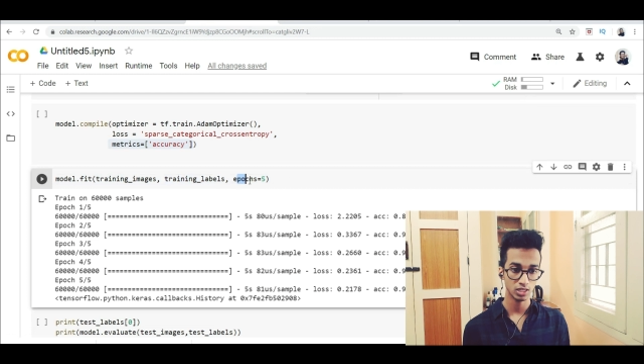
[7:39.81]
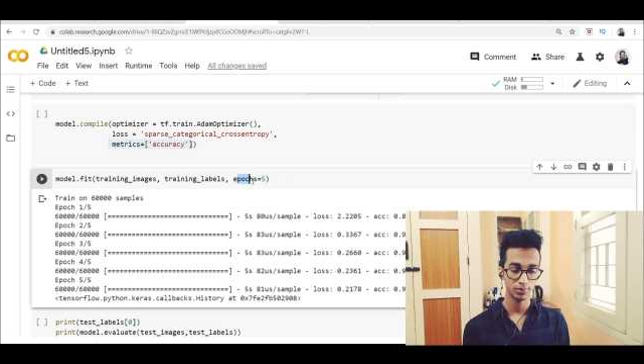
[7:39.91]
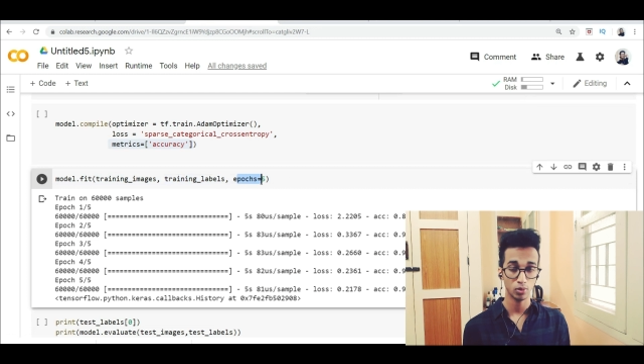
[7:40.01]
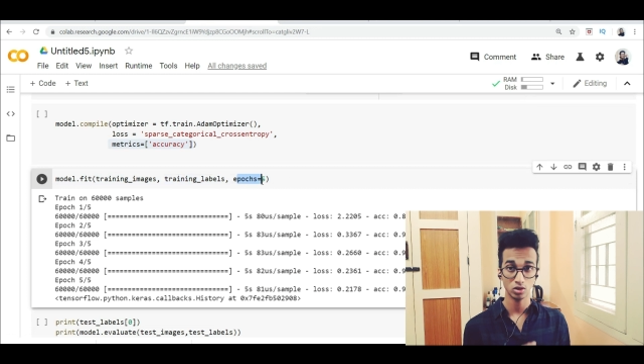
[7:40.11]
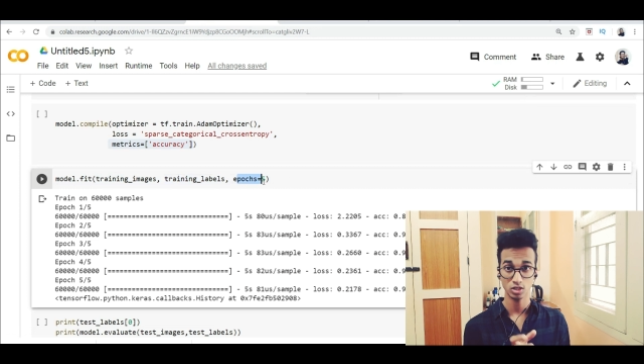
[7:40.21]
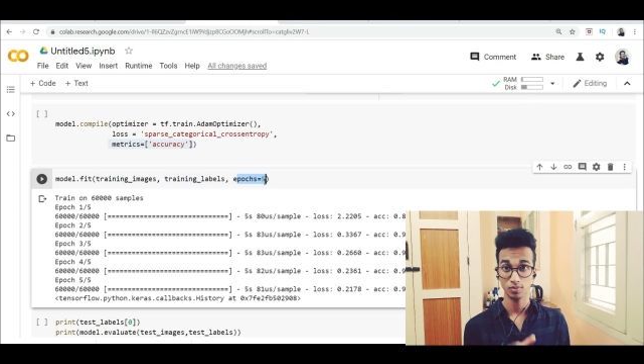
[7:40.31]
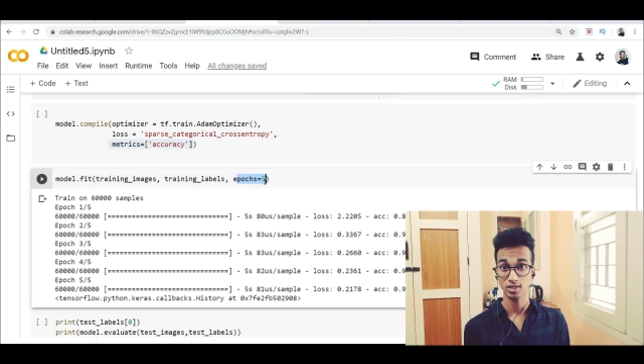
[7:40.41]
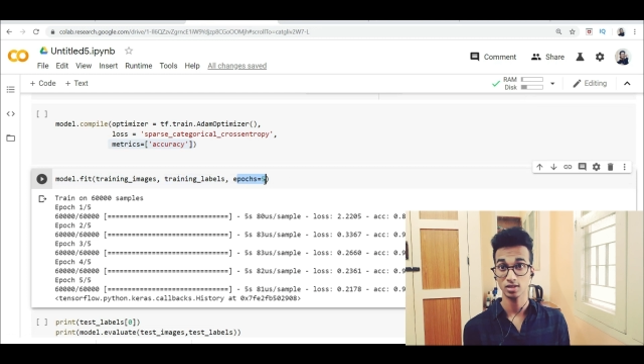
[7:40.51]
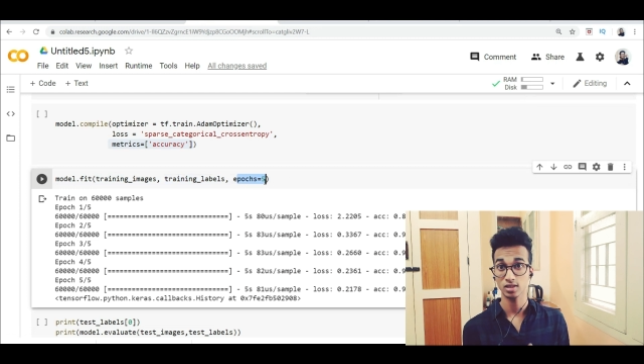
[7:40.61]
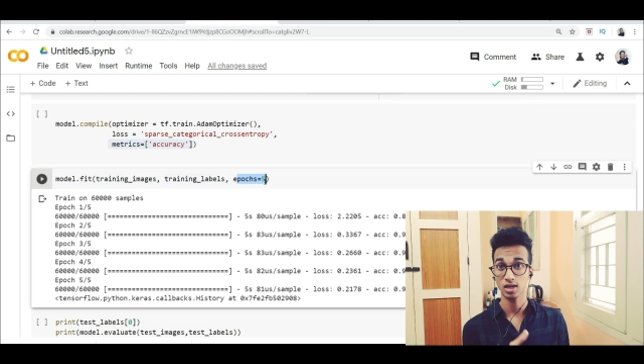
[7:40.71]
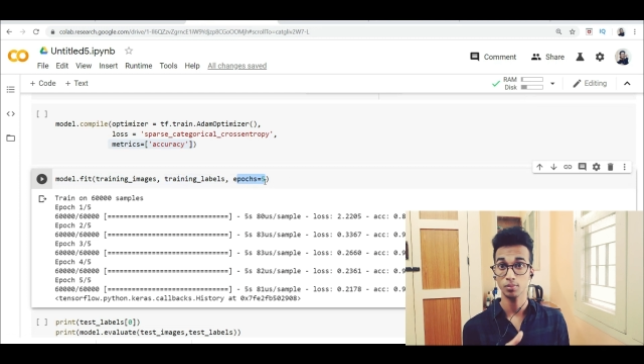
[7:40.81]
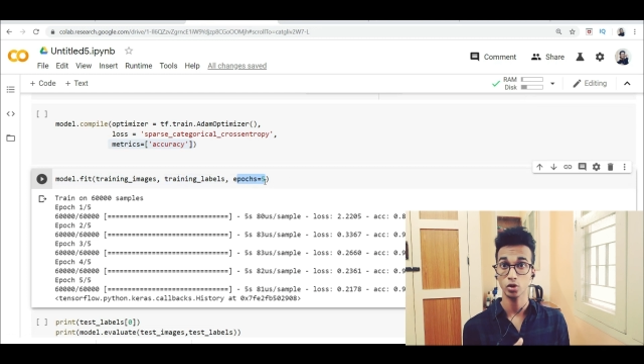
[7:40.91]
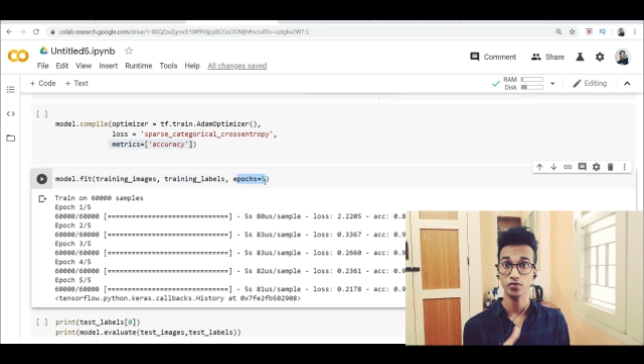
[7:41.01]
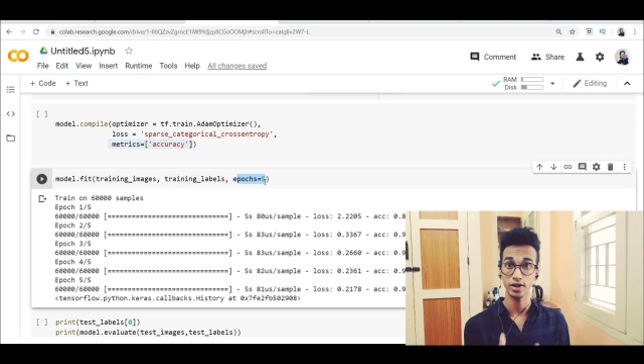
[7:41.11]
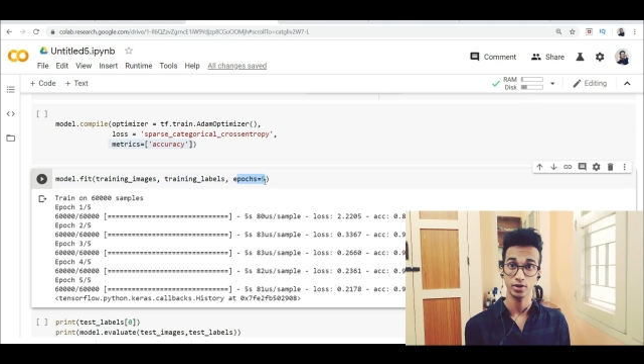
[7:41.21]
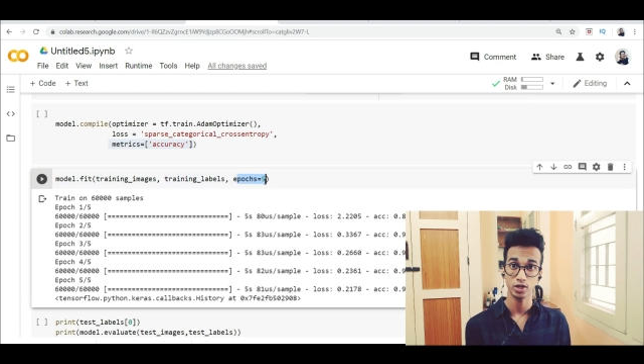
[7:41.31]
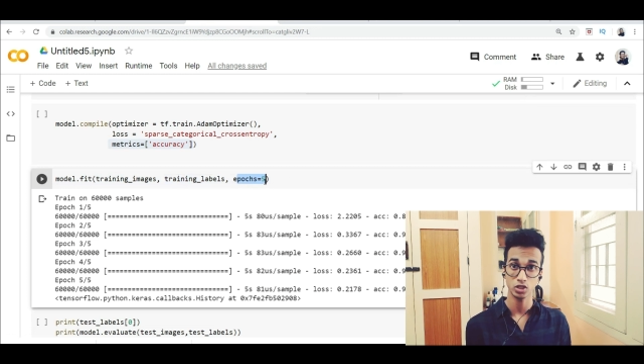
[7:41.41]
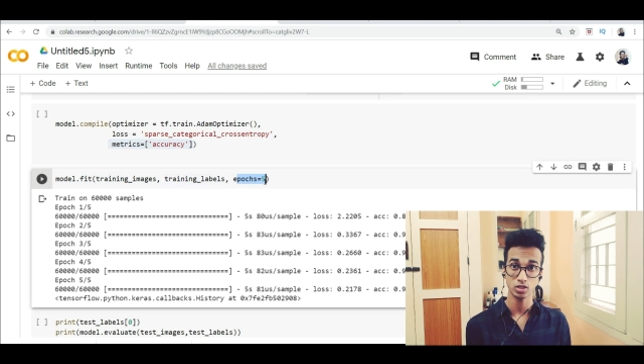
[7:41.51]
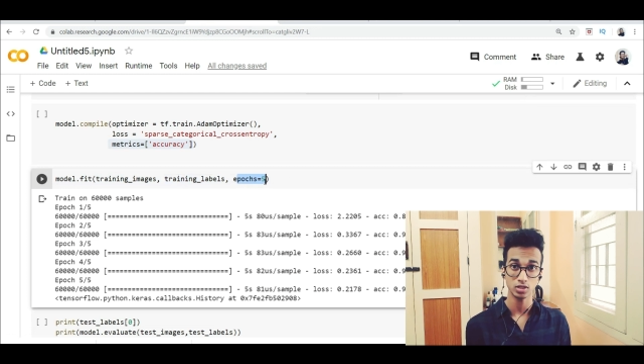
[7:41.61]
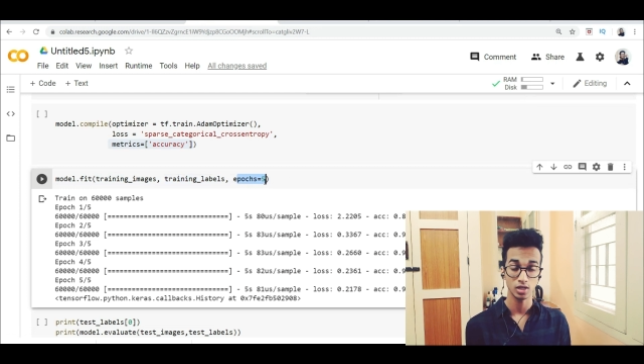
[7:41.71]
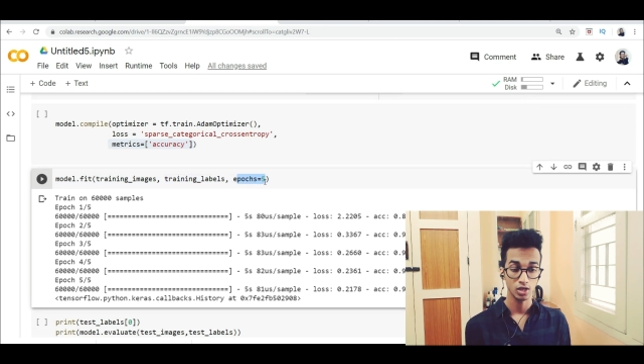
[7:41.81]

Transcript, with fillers: Epochs is basically the number of iterations.